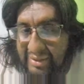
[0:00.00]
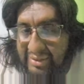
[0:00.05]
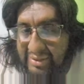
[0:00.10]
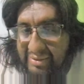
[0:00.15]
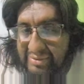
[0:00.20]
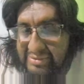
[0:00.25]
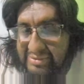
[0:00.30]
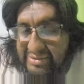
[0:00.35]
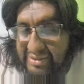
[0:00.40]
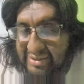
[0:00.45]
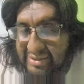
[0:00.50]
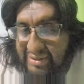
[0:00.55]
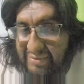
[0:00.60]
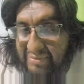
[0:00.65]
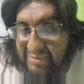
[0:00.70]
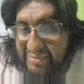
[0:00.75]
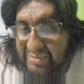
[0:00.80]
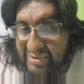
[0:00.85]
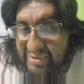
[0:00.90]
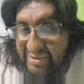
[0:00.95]
Here's the
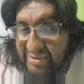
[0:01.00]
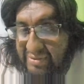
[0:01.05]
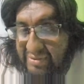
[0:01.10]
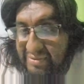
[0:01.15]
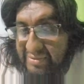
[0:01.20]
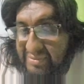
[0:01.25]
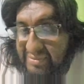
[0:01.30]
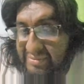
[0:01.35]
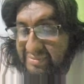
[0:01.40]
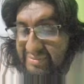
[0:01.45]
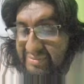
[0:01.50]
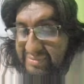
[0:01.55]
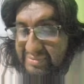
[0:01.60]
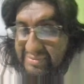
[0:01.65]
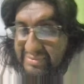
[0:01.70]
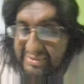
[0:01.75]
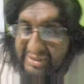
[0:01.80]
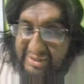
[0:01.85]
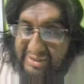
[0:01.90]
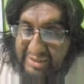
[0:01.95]
keyword module.
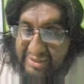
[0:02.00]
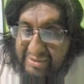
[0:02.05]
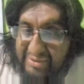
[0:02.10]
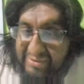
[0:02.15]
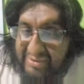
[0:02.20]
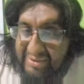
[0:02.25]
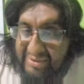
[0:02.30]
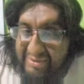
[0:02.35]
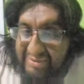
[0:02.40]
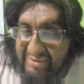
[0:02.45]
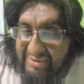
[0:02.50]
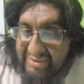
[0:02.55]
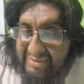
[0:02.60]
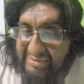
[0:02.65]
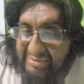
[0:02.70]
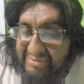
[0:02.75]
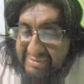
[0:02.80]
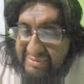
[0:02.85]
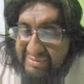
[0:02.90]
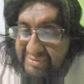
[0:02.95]
Take a look at
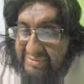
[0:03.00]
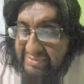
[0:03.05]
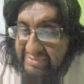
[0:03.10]
this.